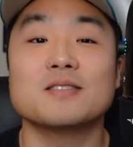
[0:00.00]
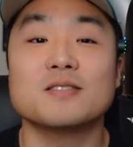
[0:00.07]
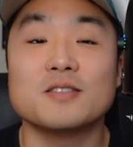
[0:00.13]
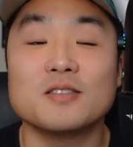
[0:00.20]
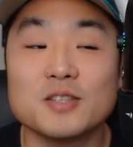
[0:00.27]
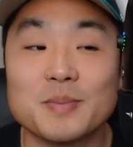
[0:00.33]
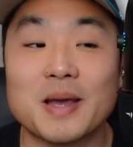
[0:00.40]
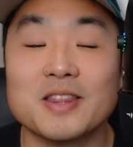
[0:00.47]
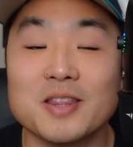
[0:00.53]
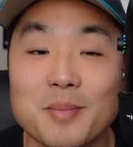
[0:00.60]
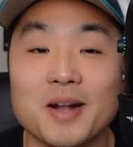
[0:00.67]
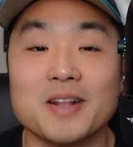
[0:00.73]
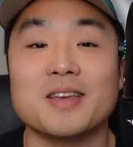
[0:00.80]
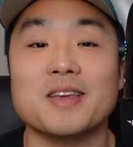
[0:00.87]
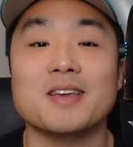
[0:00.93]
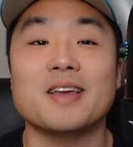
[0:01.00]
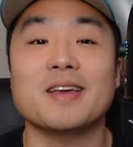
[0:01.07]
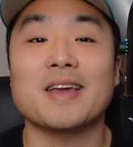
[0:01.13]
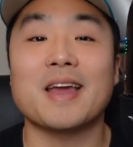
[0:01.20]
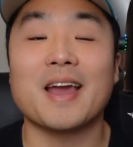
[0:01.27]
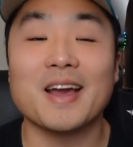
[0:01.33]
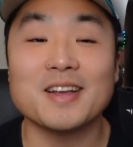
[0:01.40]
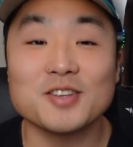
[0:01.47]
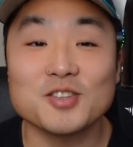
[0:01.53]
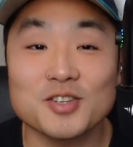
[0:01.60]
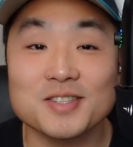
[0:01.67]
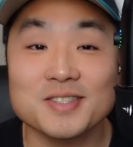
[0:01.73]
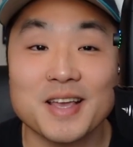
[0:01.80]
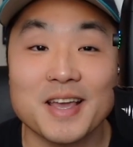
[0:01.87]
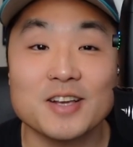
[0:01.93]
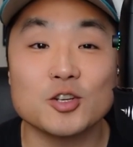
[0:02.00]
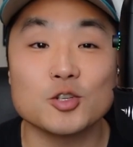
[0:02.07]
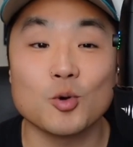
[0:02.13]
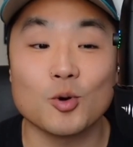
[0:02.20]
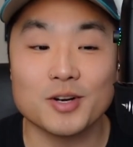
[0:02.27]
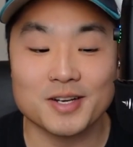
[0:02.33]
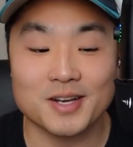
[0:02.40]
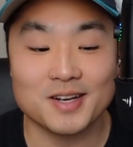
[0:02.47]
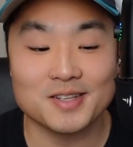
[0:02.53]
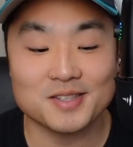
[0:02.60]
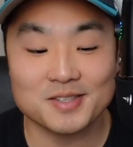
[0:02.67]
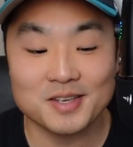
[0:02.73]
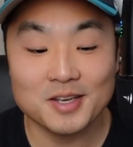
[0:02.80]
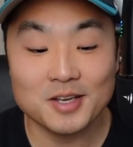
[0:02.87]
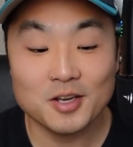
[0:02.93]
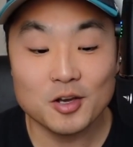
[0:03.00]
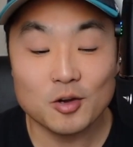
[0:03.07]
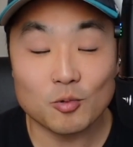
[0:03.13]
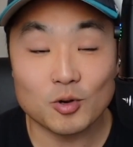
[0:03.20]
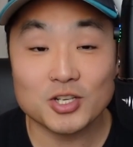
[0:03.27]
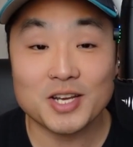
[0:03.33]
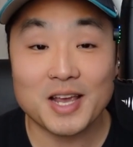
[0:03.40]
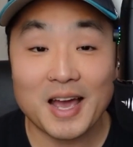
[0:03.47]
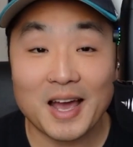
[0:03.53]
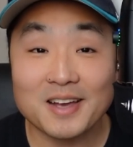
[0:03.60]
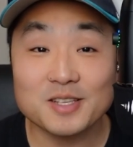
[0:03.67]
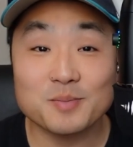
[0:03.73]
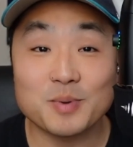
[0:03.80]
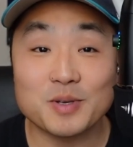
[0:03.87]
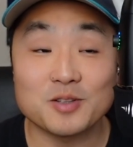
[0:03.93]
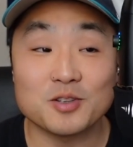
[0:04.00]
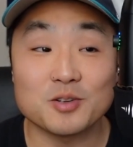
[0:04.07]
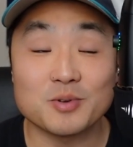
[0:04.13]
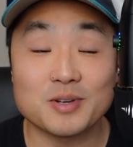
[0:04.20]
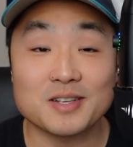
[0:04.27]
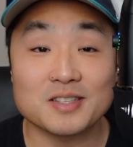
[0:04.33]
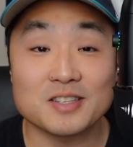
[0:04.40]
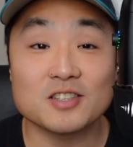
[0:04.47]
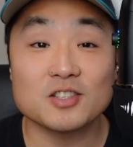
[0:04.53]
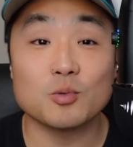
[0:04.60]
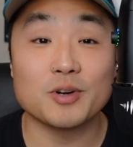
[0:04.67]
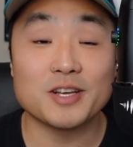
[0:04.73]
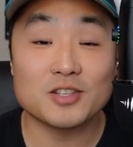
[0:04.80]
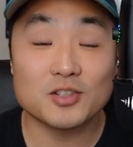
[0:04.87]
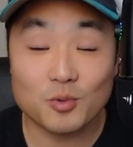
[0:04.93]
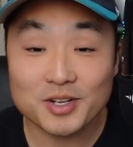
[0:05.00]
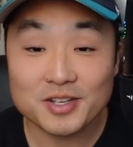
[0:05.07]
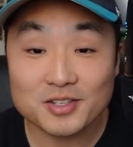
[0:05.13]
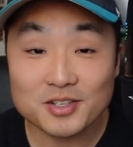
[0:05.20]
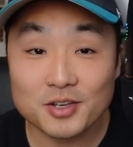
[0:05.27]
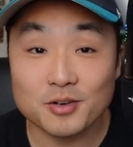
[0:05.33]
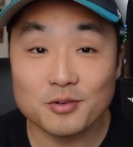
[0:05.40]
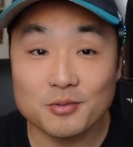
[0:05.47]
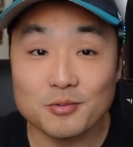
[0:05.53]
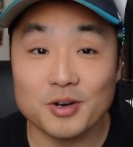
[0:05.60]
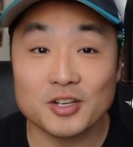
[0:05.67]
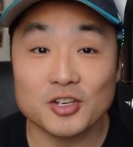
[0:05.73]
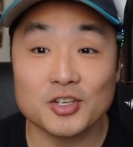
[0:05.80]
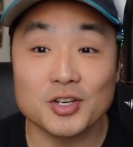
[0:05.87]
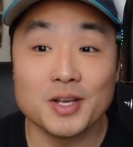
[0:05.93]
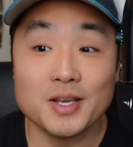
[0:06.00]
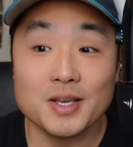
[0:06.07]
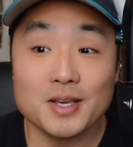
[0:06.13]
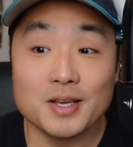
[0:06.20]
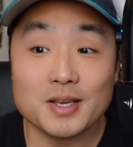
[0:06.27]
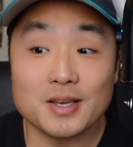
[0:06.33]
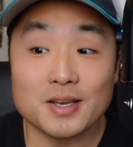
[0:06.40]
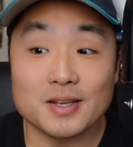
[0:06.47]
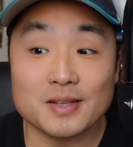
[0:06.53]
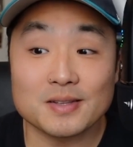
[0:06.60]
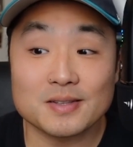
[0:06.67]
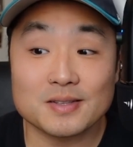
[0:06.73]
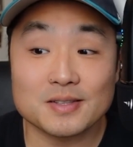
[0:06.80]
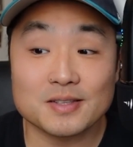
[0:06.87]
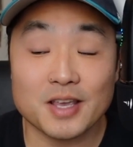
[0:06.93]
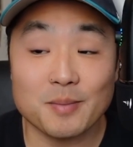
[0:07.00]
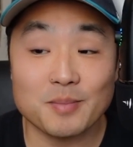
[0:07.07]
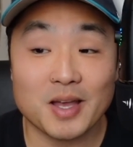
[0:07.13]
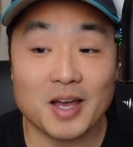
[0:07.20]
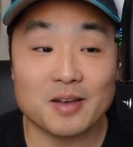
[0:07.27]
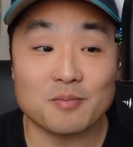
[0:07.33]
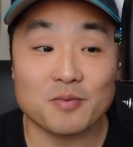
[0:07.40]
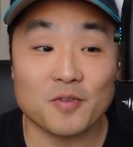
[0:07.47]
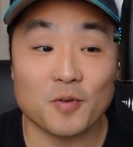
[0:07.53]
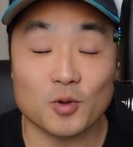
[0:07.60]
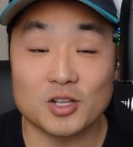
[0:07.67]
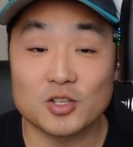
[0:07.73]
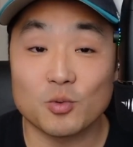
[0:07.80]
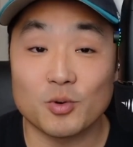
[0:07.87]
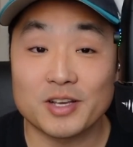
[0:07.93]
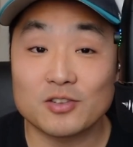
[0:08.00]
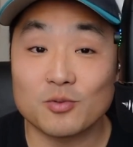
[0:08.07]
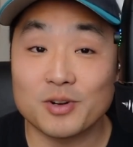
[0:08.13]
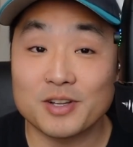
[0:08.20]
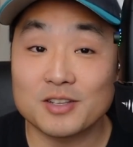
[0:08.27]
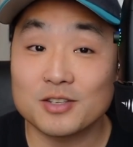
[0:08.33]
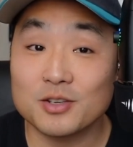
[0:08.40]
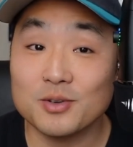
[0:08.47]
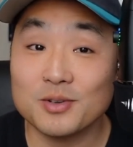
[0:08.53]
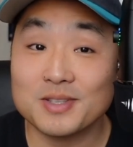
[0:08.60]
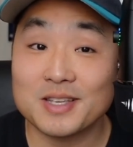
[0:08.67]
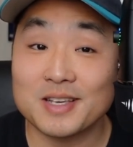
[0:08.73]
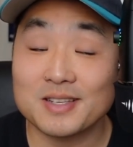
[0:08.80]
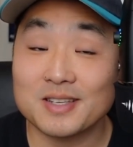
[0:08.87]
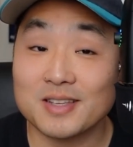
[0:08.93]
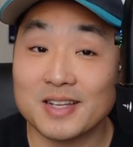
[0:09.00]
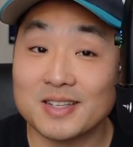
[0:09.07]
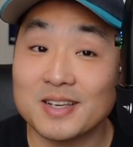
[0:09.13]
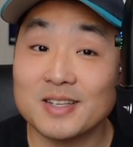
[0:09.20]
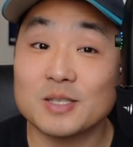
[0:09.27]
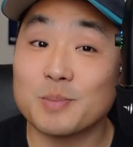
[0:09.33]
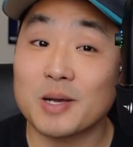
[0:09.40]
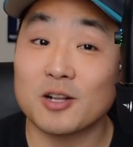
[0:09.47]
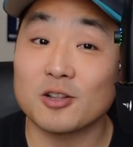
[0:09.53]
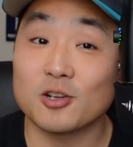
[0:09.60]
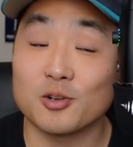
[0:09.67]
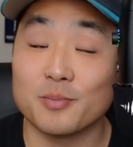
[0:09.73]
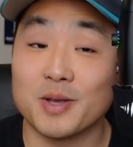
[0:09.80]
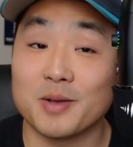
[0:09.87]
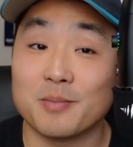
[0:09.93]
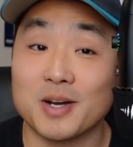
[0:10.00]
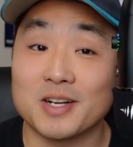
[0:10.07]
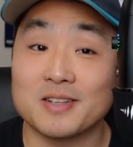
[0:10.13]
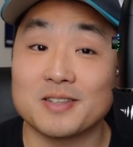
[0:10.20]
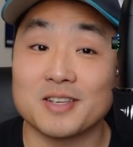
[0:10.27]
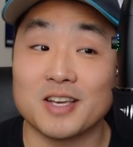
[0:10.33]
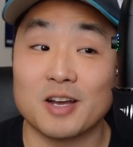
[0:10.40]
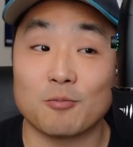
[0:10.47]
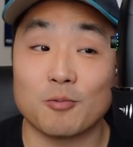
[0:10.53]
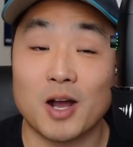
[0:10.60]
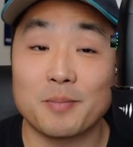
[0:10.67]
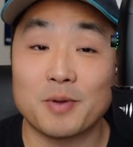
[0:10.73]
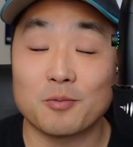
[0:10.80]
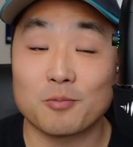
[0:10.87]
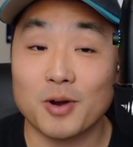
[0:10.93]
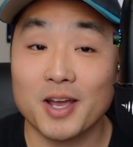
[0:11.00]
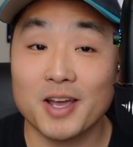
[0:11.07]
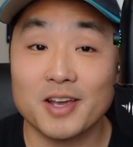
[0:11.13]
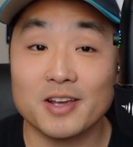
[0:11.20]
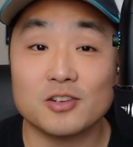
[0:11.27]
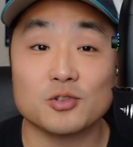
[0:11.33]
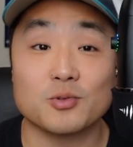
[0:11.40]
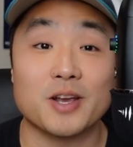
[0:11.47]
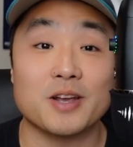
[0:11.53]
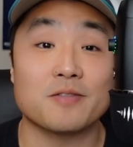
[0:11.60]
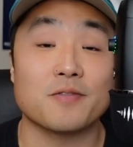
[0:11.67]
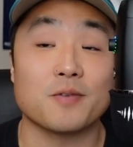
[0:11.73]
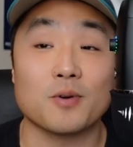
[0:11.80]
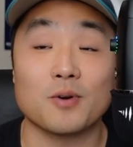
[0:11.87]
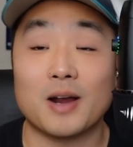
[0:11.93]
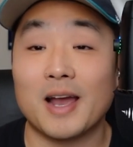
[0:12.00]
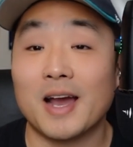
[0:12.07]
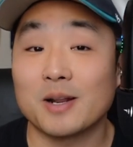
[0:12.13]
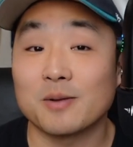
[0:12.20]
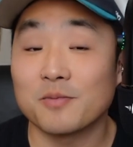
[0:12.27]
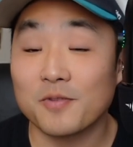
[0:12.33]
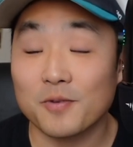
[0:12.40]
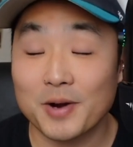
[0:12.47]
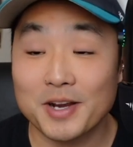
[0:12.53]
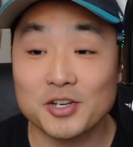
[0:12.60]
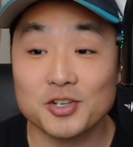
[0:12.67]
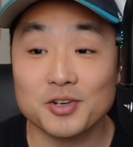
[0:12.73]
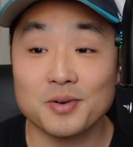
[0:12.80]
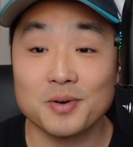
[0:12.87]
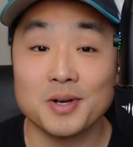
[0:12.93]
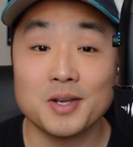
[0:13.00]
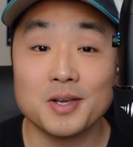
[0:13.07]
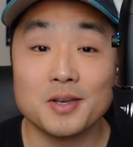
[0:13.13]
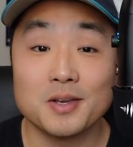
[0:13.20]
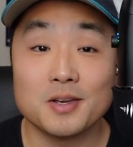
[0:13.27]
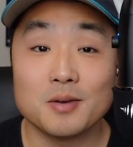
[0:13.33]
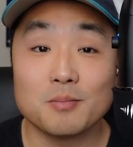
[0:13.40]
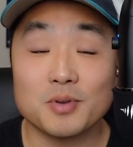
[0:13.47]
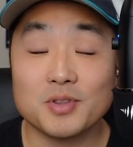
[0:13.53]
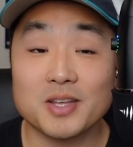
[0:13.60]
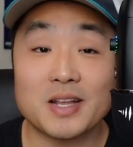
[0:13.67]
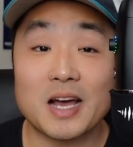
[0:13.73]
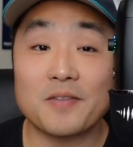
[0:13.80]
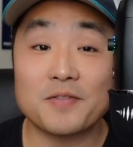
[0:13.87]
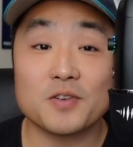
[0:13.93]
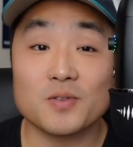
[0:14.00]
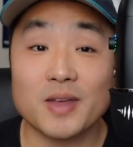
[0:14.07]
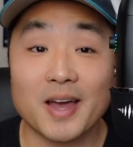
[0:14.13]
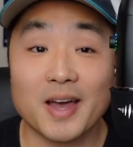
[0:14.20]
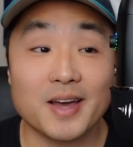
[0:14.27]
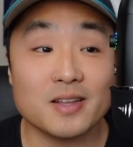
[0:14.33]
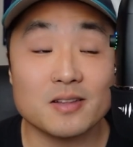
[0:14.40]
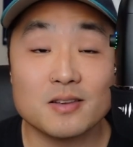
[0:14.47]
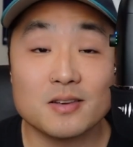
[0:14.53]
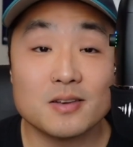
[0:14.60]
to spend the money. He can't just take shortcuts, which he has been doing since 2022, which it seemed that before the 2022 season, they did spend a little bit of money to get Robbie Ray, trade for Adam Frazier. But then after that,